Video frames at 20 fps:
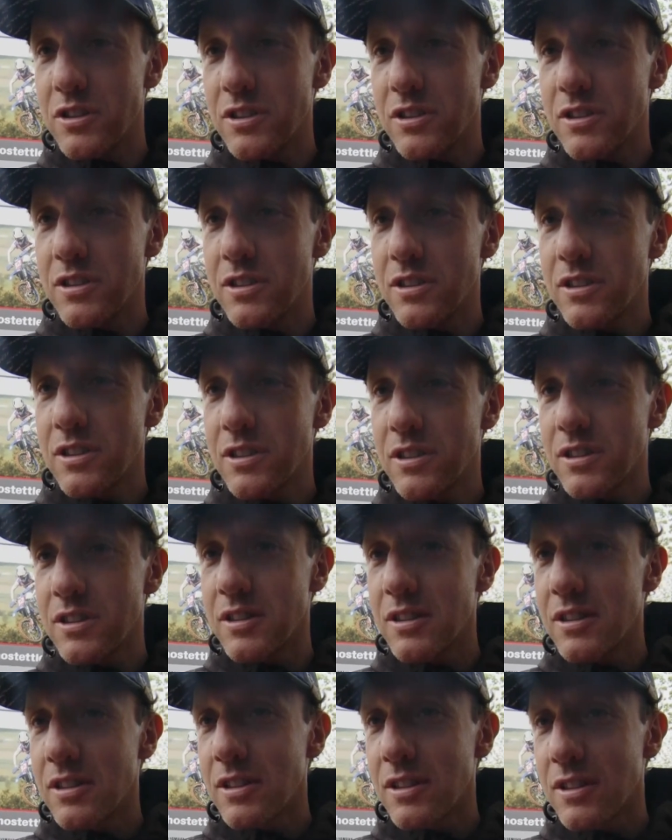Thank
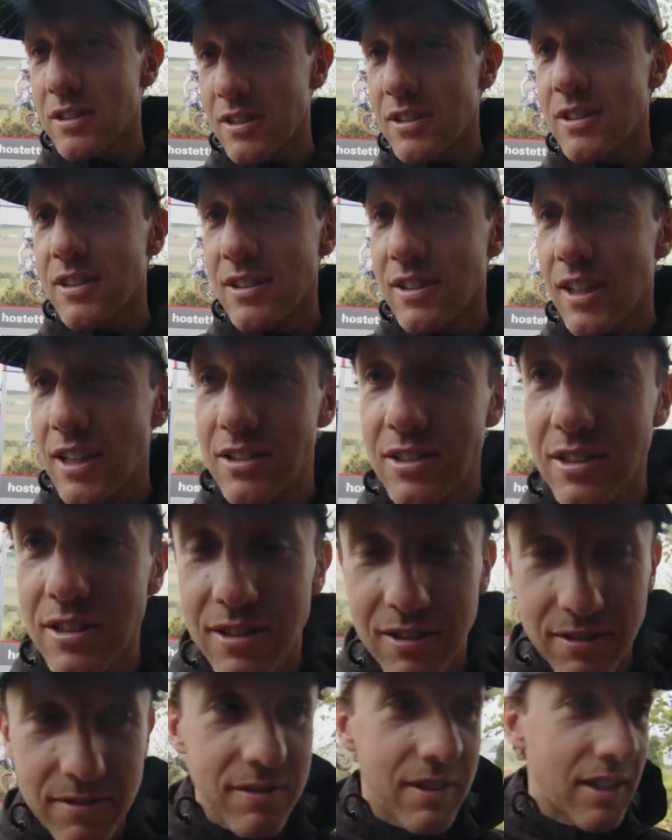you very much. Best
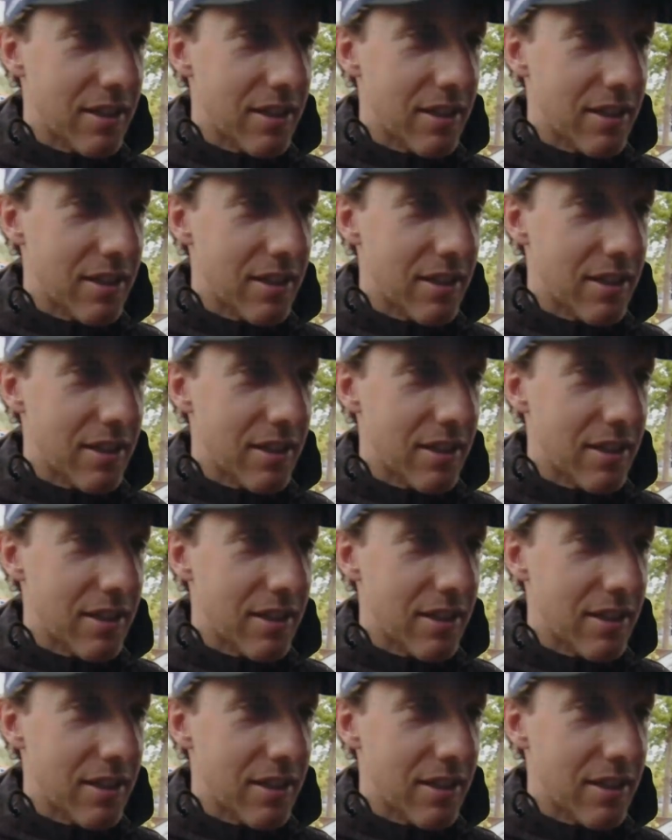of luck.